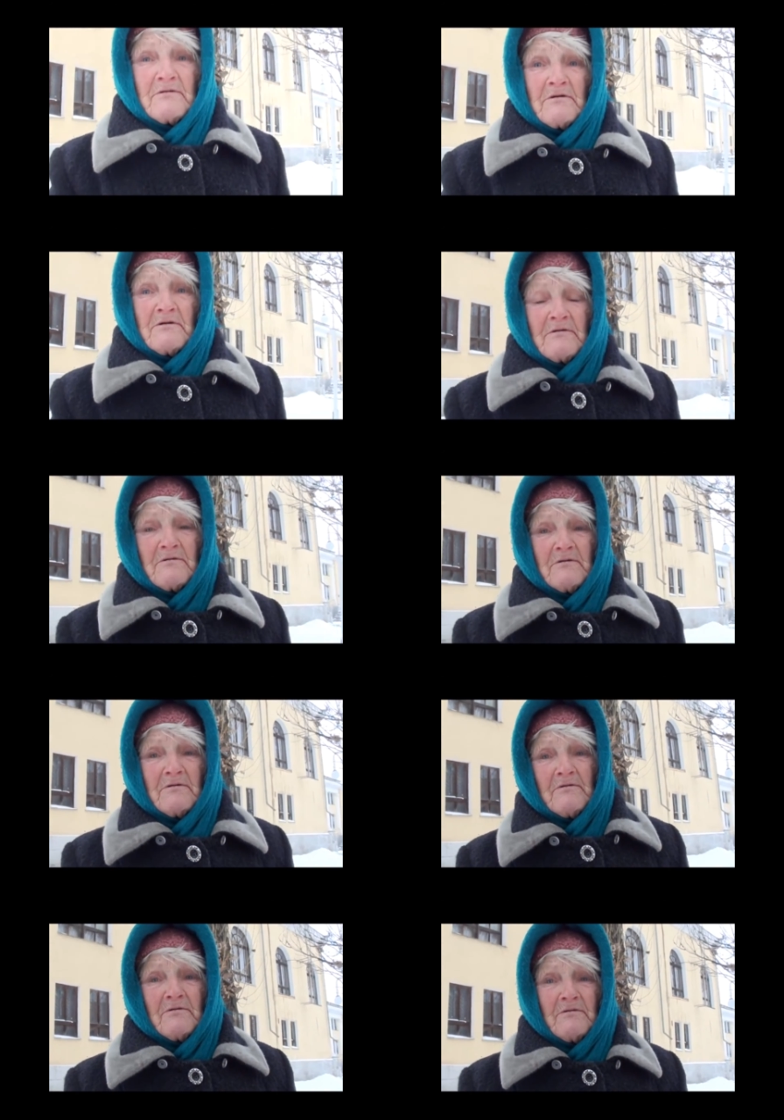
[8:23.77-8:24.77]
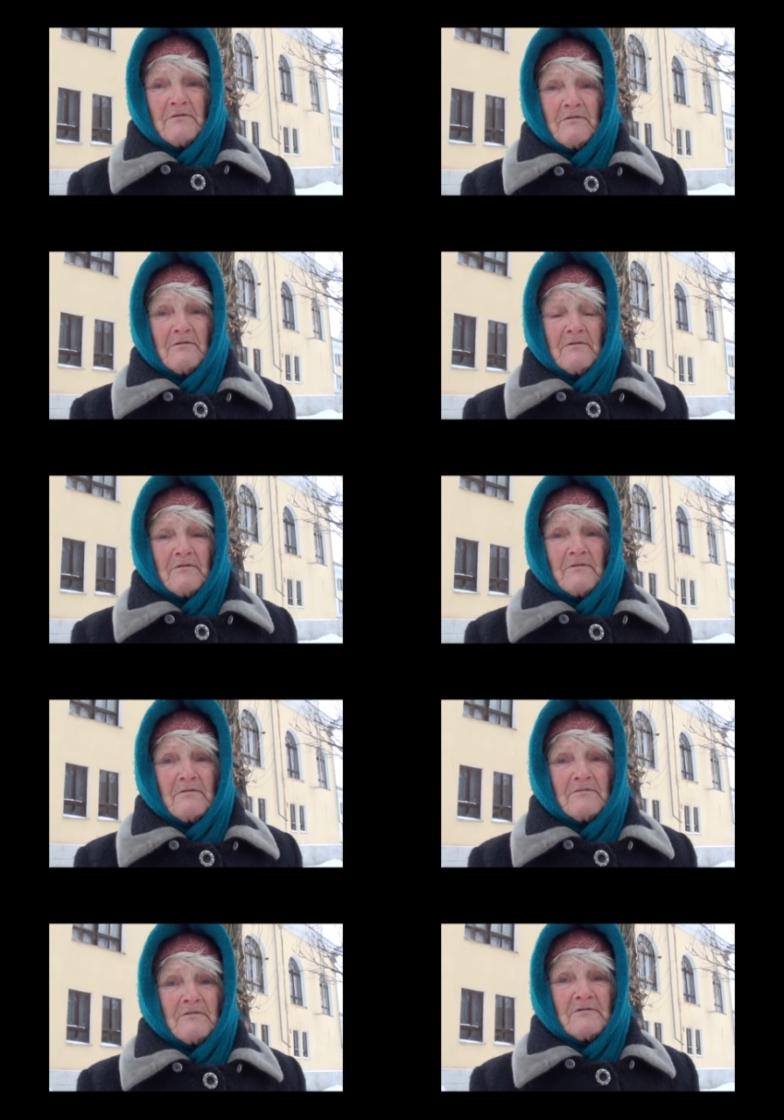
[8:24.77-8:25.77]
I know. Correspondent.
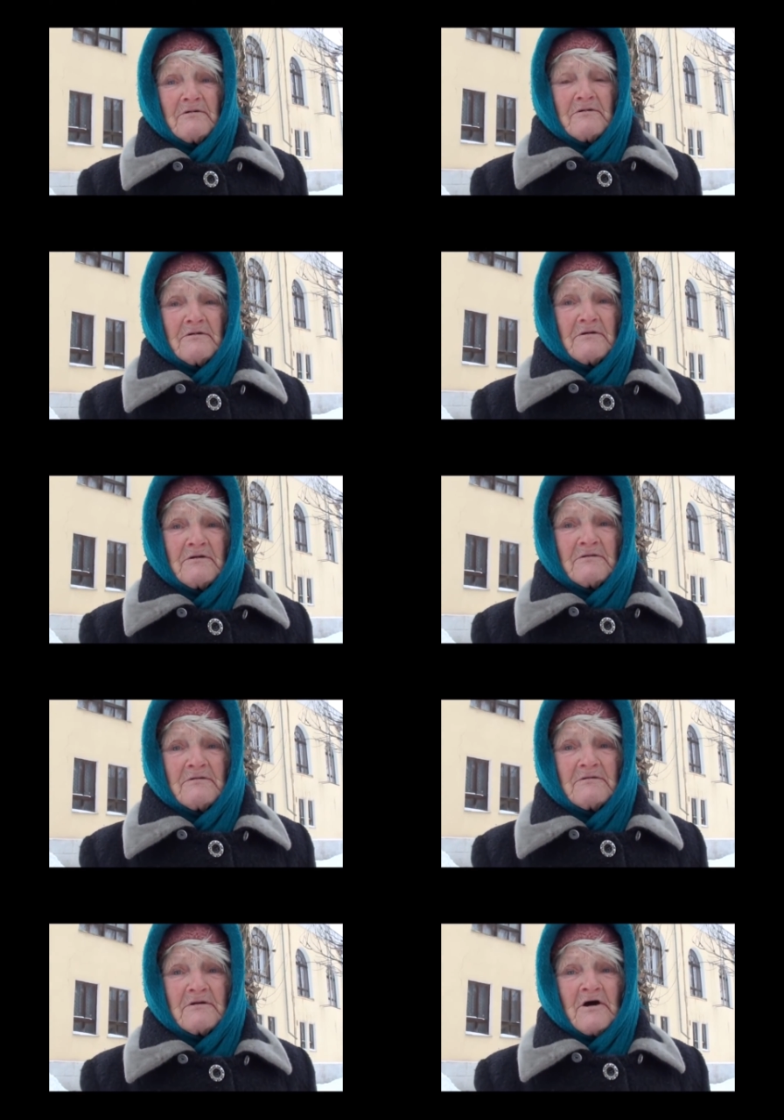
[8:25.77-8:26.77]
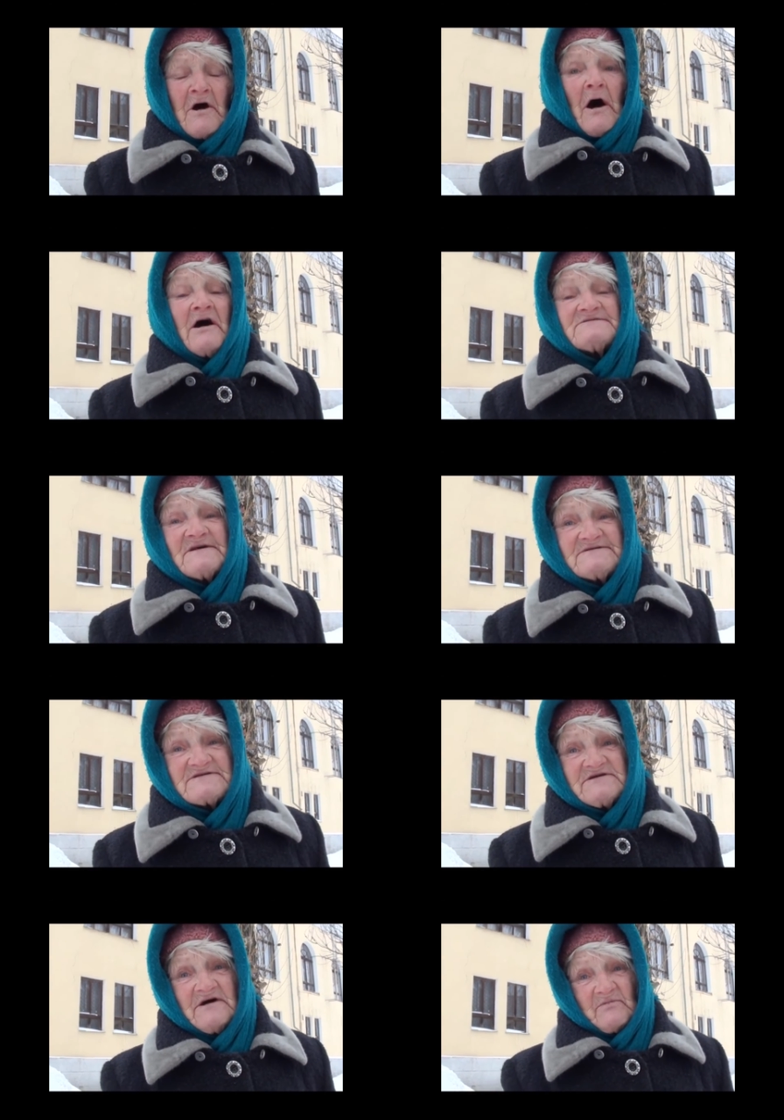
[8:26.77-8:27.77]
Do you need extra coat? We
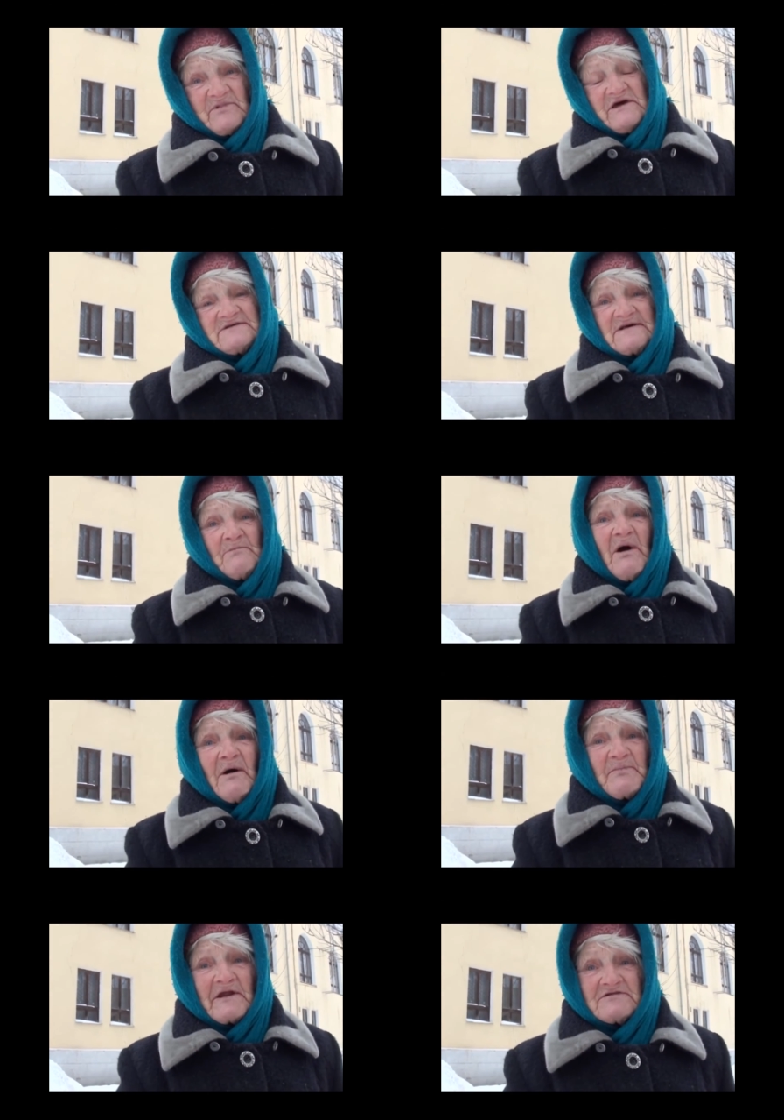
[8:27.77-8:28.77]
can bring it to you.